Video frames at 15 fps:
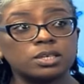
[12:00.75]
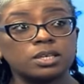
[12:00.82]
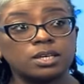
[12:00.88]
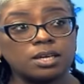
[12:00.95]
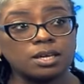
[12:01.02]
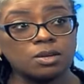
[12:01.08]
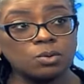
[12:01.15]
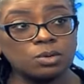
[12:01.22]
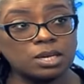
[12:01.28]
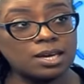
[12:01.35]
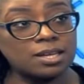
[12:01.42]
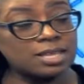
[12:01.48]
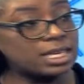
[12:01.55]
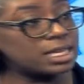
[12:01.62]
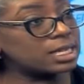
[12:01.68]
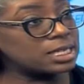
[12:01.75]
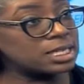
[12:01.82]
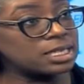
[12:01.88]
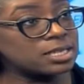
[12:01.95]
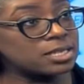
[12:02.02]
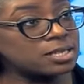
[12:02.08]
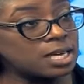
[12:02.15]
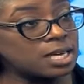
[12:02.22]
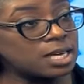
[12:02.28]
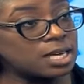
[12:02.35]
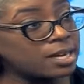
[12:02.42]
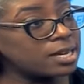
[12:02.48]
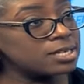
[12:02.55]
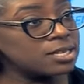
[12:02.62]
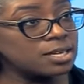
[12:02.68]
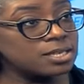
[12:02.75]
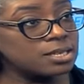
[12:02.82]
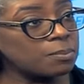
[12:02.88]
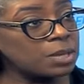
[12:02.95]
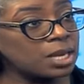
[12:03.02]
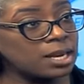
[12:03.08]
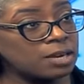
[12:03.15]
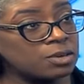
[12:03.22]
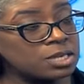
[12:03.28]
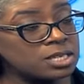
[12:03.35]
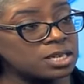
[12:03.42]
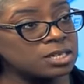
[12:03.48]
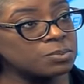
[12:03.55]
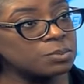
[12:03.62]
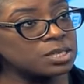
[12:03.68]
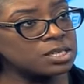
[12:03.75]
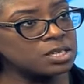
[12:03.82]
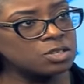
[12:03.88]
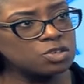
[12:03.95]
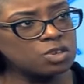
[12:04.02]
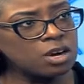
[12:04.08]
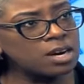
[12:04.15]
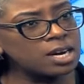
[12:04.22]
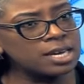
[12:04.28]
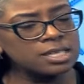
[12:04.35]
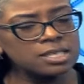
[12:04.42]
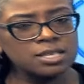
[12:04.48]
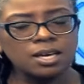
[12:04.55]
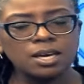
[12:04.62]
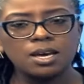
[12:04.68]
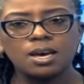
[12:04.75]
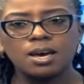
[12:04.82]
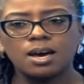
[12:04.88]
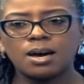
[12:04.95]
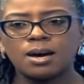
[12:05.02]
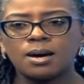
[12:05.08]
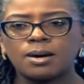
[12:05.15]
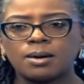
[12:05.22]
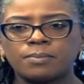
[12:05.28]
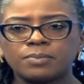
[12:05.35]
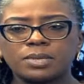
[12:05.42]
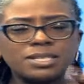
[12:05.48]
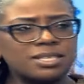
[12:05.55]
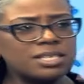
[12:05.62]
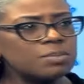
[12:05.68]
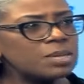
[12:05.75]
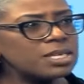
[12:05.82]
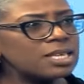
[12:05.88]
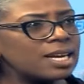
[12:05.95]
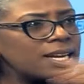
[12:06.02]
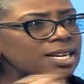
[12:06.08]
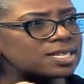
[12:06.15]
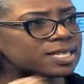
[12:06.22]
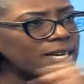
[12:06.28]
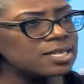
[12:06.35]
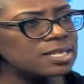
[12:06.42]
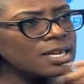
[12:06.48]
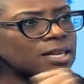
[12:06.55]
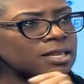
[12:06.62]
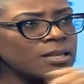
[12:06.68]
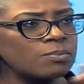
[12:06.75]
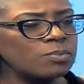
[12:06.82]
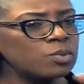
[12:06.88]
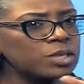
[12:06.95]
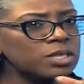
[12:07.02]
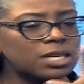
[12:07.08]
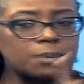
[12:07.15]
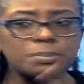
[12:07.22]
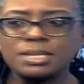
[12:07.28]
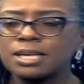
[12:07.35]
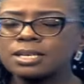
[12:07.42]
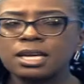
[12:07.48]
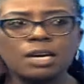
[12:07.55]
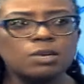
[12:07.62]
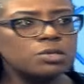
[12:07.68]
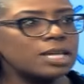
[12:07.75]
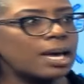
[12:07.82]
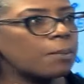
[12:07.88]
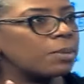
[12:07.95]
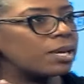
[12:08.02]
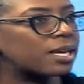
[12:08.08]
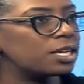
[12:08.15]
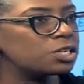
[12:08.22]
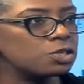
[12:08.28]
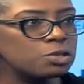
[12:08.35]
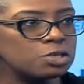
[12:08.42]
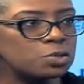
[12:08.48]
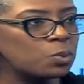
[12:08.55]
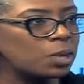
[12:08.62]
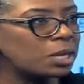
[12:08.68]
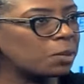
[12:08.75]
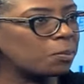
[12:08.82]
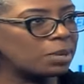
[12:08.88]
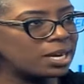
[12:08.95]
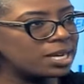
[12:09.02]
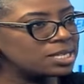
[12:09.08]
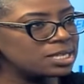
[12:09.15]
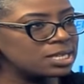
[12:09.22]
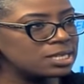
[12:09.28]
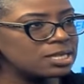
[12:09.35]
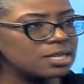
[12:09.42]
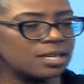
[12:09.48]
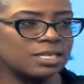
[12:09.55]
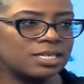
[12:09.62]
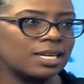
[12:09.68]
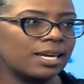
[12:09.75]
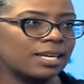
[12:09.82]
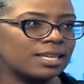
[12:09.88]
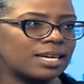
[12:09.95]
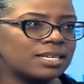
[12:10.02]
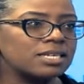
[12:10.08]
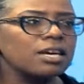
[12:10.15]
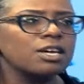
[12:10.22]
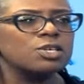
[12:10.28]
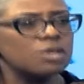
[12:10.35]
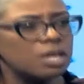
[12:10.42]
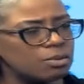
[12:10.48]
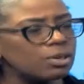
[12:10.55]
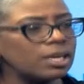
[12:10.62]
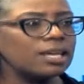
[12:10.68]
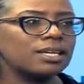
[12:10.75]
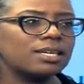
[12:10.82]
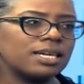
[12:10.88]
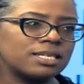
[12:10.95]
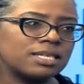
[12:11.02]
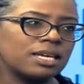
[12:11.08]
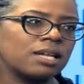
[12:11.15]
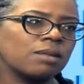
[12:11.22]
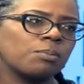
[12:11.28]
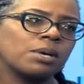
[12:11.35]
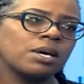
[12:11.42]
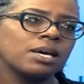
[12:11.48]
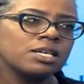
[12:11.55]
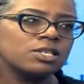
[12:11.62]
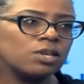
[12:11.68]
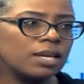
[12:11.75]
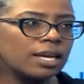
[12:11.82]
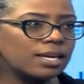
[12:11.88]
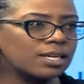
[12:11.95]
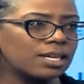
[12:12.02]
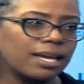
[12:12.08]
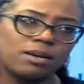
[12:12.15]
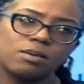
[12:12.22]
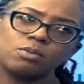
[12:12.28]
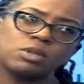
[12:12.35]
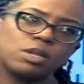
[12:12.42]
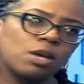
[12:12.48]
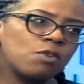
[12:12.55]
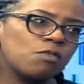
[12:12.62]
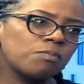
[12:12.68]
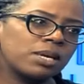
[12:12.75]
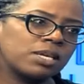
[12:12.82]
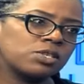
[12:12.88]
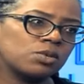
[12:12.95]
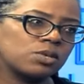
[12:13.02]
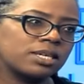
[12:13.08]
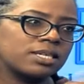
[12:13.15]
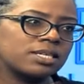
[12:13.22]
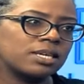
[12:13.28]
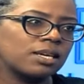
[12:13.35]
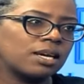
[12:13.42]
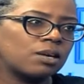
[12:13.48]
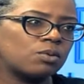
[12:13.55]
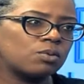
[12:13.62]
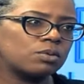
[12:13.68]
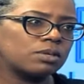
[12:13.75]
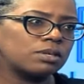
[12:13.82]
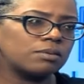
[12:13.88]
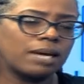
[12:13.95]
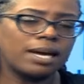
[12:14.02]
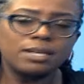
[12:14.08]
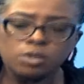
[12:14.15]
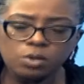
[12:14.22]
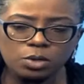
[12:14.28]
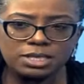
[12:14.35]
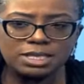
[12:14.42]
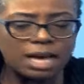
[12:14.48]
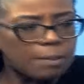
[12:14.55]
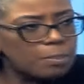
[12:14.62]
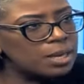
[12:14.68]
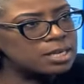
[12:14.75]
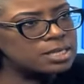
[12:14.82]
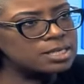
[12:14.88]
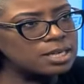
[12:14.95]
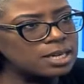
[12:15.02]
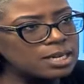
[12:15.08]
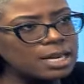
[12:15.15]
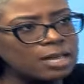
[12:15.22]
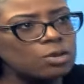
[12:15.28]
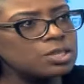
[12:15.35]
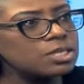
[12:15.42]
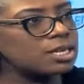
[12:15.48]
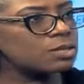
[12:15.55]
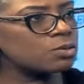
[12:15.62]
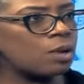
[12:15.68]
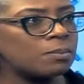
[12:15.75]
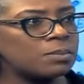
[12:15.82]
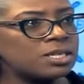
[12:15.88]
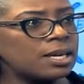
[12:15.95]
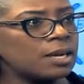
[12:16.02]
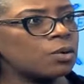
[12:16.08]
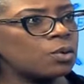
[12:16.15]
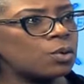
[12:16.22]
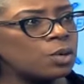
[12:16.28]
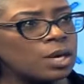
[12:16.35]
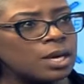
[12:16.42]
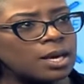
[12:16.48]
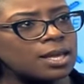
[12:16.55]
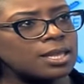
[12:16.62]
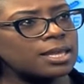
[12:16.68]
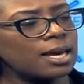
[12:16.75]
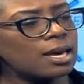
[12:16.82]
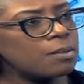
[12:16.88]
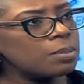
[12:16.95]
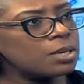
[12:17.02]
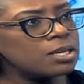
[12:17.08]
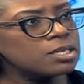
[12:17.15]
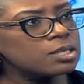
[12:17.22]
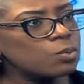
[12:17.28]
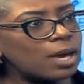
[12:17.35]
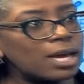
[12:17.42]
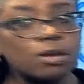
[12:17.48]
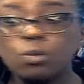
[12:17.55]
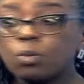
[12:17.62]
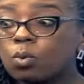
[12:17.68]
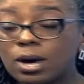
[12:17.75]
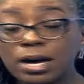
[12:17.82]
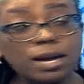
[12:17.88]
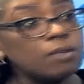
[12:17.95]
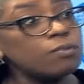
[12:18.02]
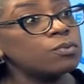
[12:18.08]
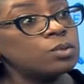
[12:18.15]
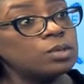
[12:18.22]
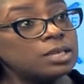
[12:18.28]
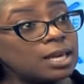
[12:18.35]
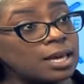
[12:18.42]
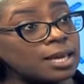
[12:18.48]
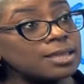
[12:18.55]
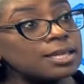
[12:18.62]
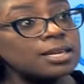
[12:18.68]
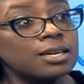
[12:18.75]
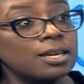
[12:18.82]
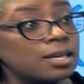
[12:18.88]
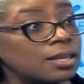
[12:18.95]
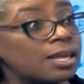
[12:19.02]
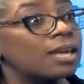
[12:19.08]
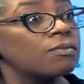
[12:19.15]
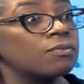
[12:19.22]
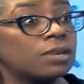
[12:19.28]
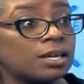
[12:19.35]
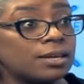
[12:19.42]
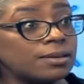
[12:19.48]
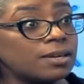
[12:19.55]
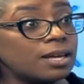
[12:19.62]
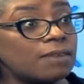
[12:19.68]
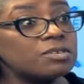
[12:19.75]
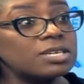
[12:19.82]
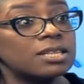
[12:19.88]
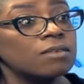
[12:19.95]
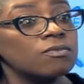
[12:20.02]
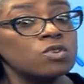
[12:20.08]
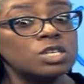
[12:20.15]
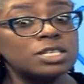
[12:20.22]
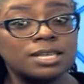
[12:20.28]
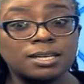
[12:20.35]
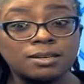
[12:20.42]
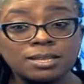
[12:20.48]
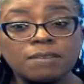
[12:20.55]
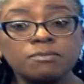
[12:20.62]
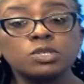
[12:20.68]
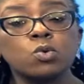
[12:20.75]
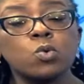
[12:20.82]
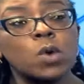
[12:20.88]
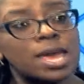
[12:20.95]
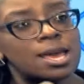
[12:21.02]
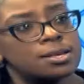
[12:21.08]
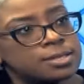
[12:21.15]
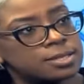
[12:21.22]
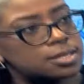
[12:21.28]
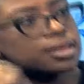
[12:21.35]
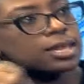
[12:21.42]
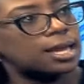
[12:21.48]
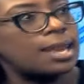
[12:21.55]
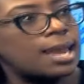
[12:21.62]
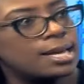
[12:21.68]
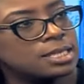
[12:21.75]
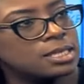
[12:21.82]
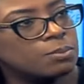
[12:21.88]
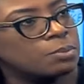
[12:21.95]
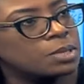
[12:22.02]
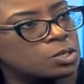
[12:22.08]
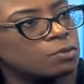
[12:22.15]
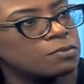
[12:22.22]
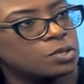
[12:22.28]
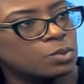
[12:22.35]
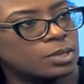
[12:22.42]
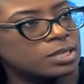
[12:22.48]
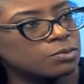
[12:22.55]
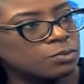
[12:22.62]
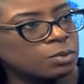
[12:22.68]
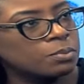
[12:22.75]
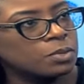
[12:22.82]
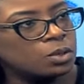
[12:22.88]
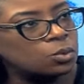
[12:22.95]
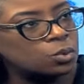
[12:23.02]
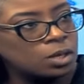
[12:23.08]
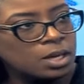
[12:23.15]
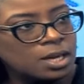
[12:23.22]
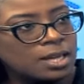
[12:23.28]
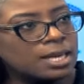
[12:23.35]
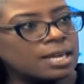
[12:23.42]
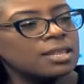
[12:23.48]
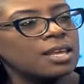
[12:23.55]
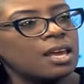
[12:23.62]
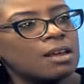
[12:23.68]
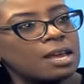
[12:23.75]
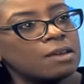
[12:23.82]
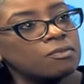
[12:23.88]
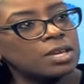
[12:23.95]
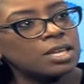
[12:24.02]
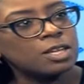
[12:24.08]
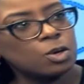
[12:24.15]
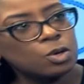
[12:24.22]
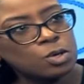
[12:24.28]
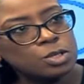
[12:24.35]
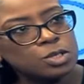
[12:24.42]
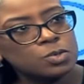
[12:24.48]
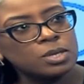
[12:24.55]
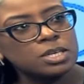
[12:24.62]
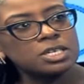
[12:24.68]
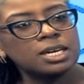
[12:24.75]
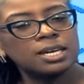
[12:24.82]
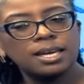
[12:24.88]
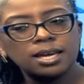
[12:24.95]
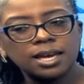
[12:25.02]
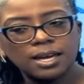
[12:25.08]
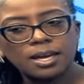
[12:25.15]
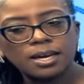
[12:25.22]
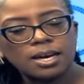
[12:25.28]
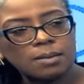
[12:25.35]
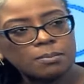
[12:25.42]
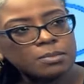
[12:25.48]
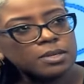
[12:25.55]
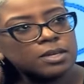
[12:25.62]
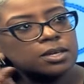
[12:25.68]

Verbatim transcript: Mm-hmm. You, uh, uh, getting something like retrenchment insurance, um, just basically tightening the bootstraps, sending out applications to other places, things like that. So it really does help. It's not like, like there you've mentioned that you now, and you know, it's happened, and not just kwa mjengo. There are companies where you work a full day, and then in the evening, after they've gotten, they've squeezed the last bit of sweat from you, yes. then in the evening you're called to H R like, hey, hey, come.